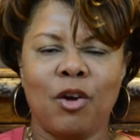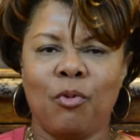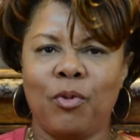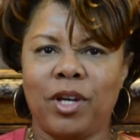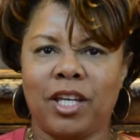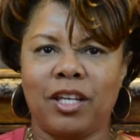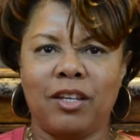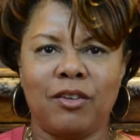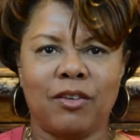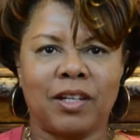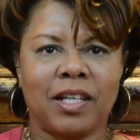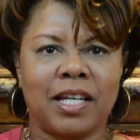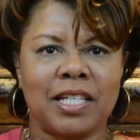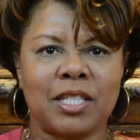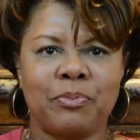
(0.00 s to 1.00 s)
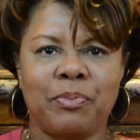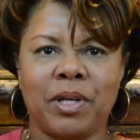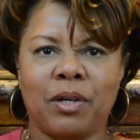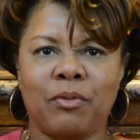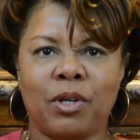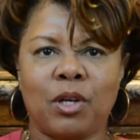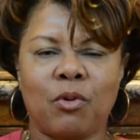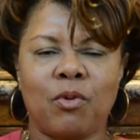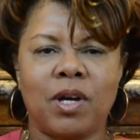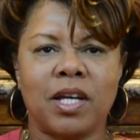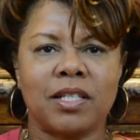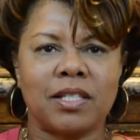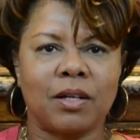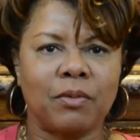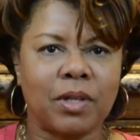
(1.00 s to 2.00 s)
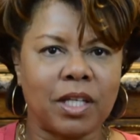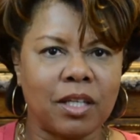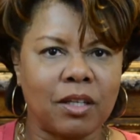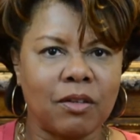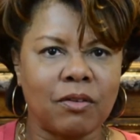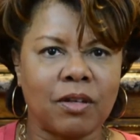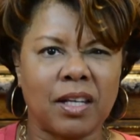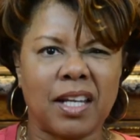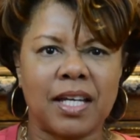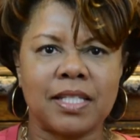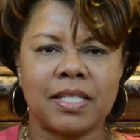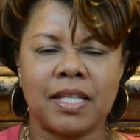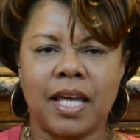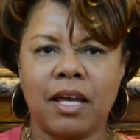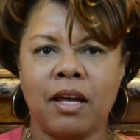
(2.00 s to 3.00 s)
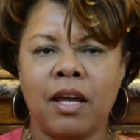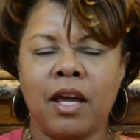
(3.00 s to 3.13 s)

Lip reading: we could utilize bed requests, how we could utilize the